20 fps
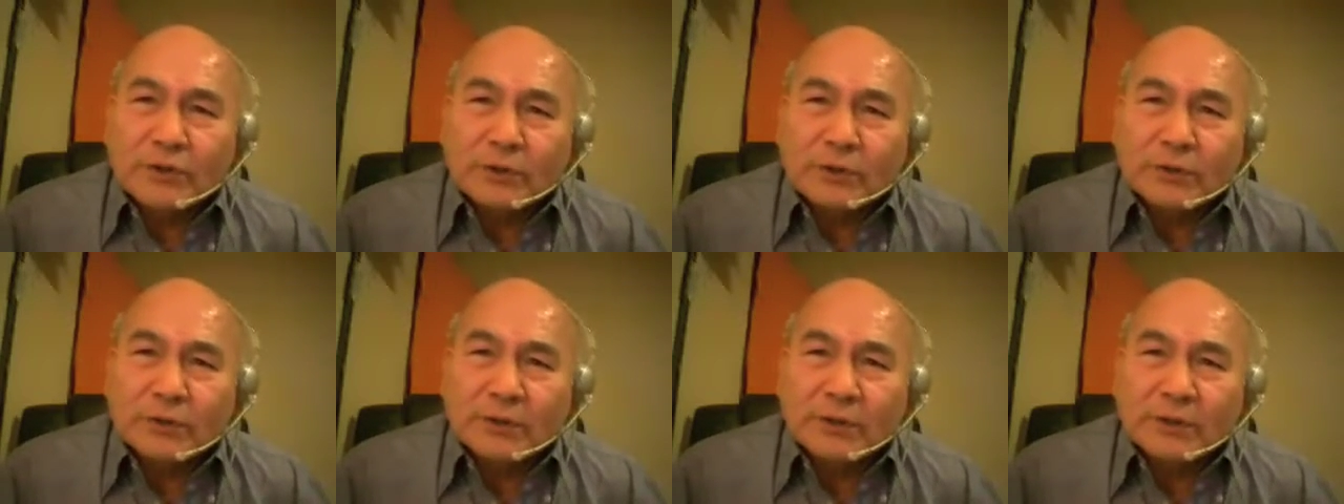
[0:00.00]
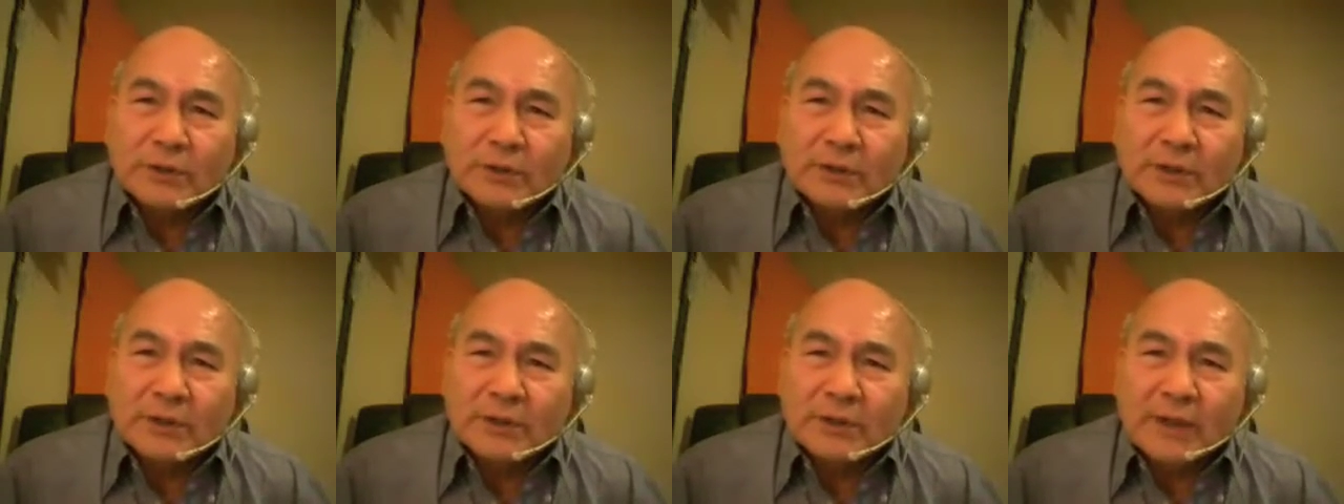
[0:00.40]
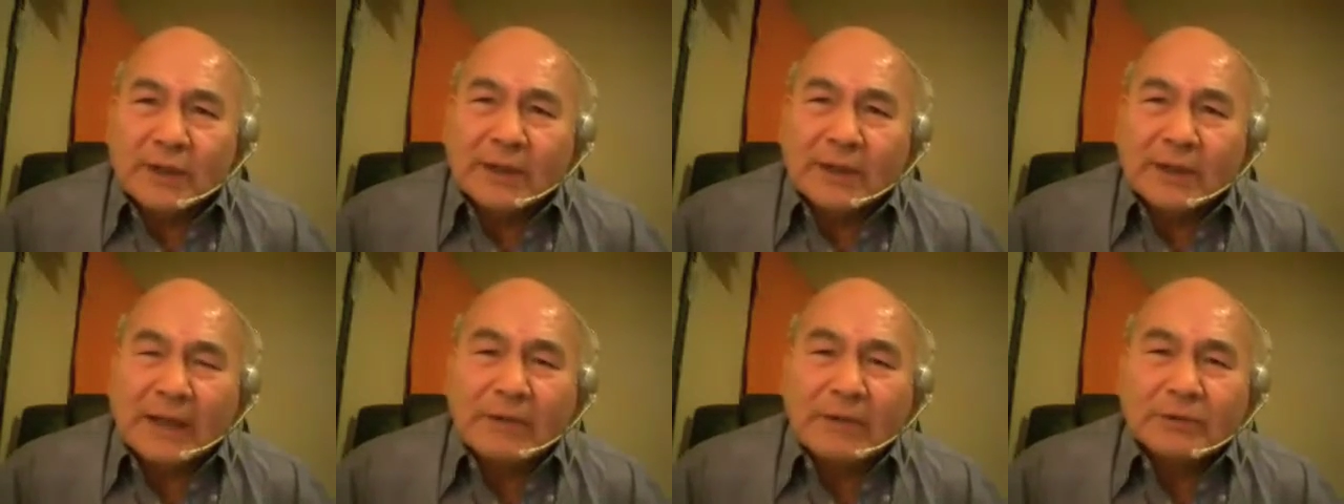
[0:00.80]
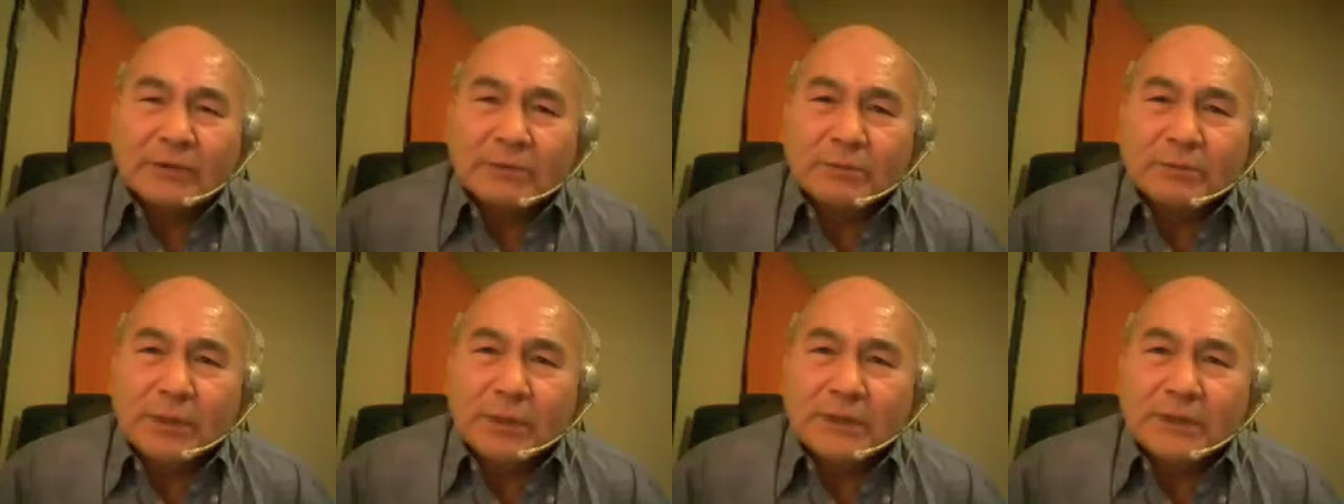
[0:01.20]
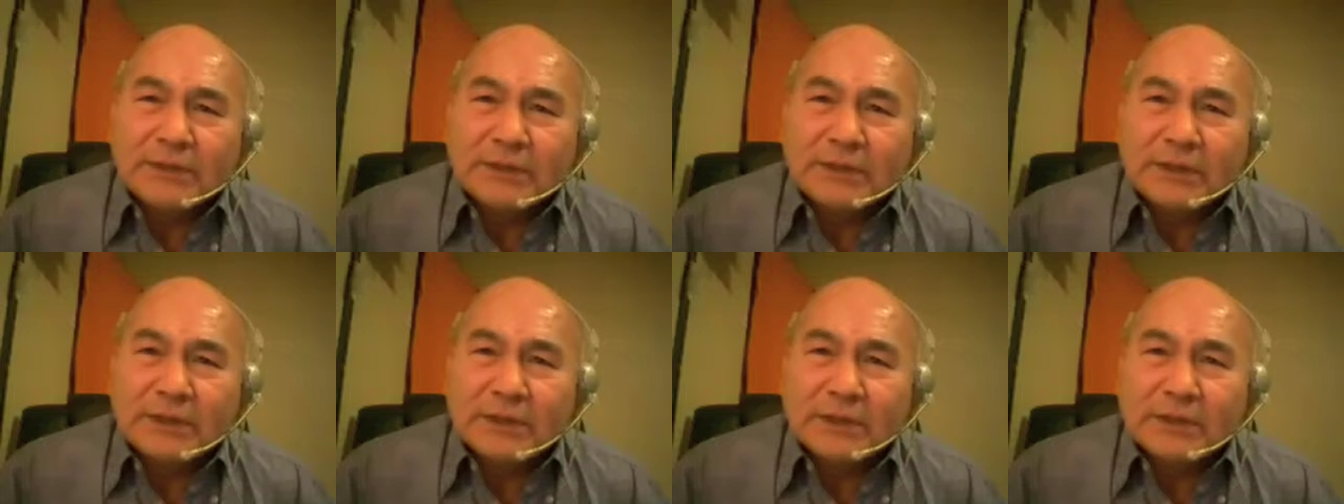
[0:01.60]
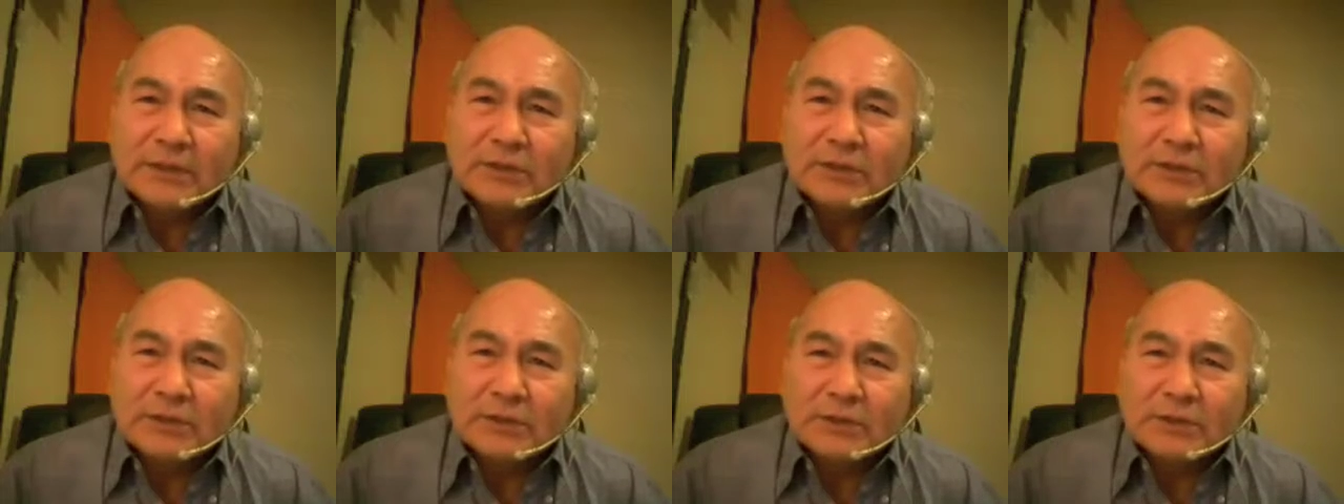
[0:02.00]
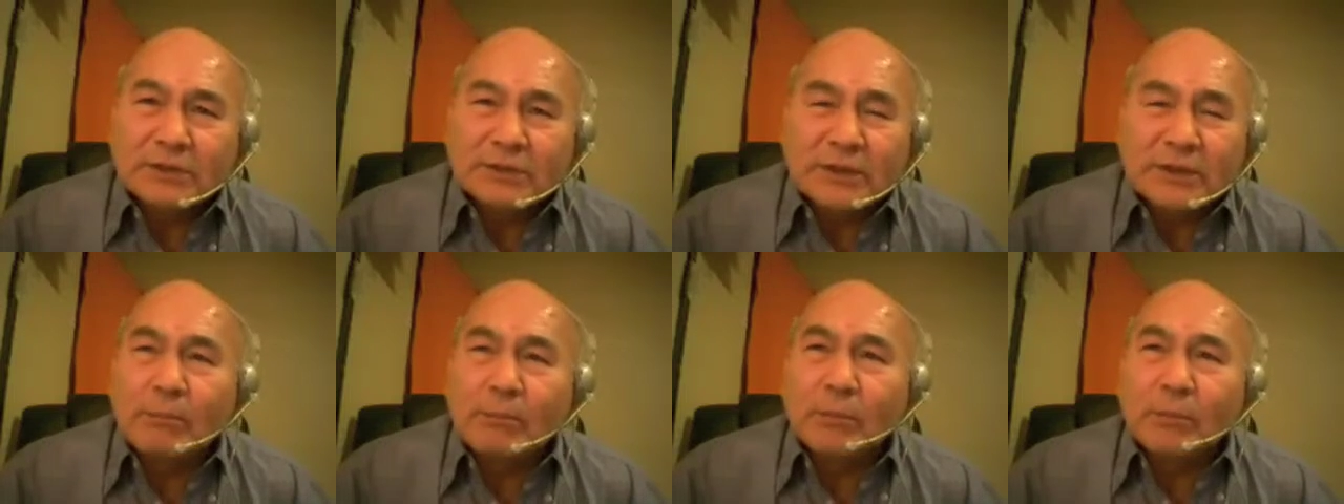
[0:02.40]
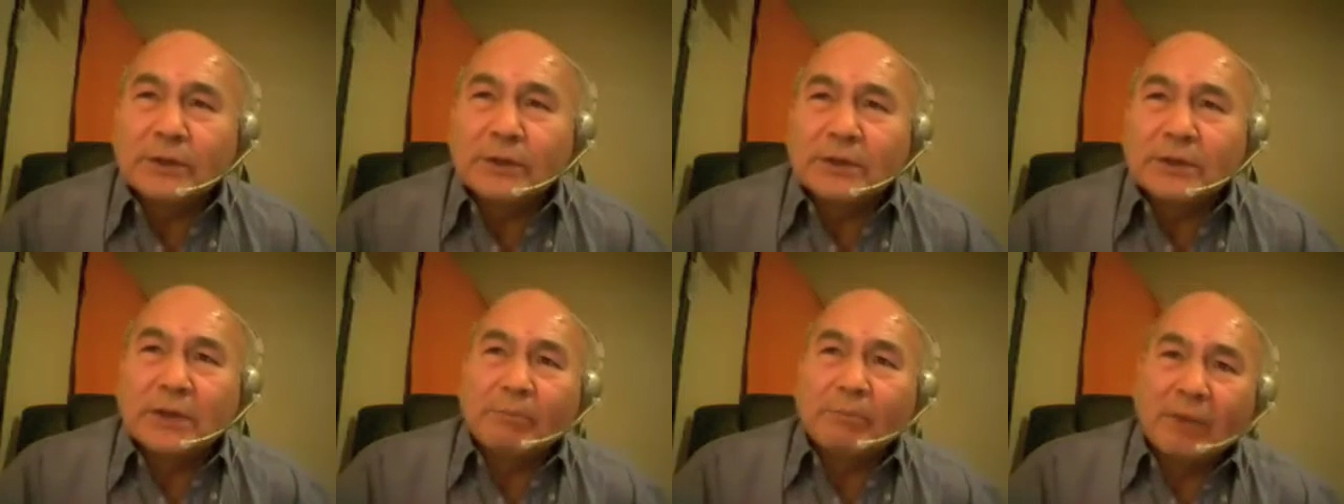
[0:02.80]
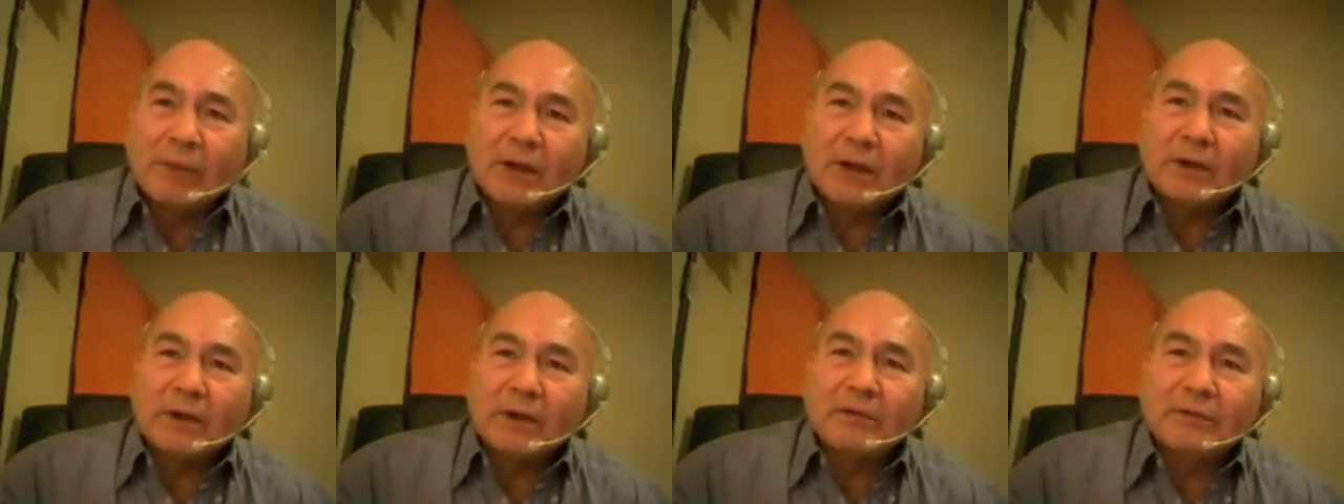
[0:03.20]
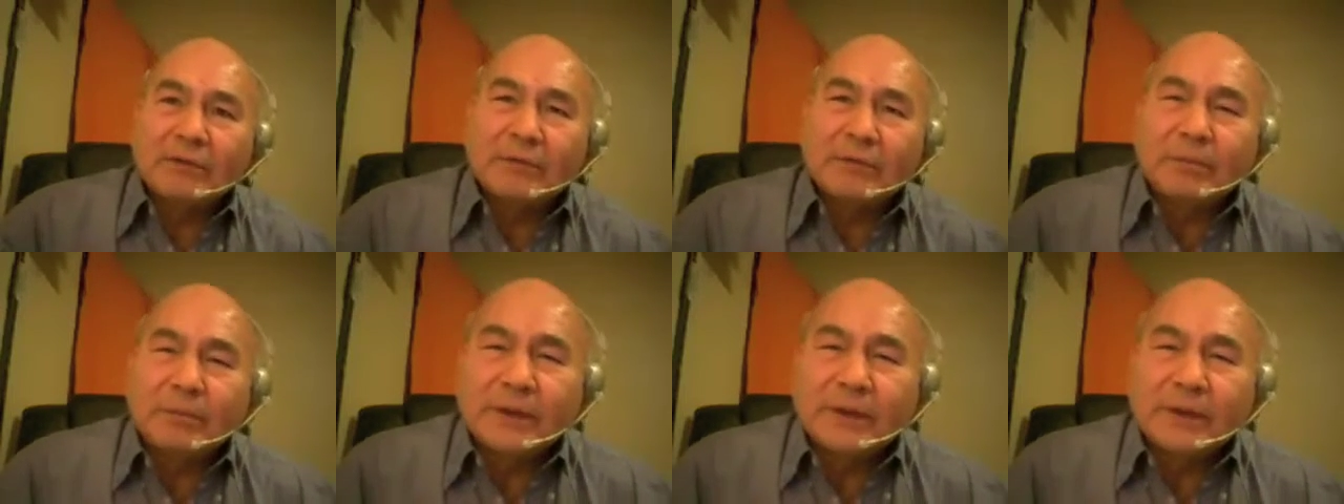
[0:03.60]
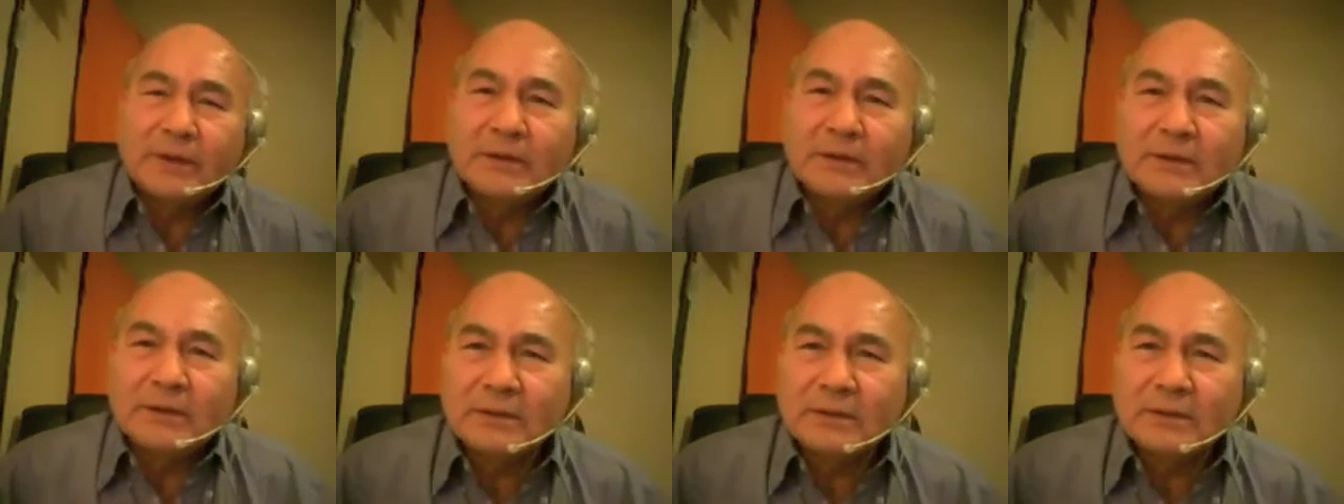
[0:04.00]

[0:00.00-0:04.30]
the accountability is to somebody above, but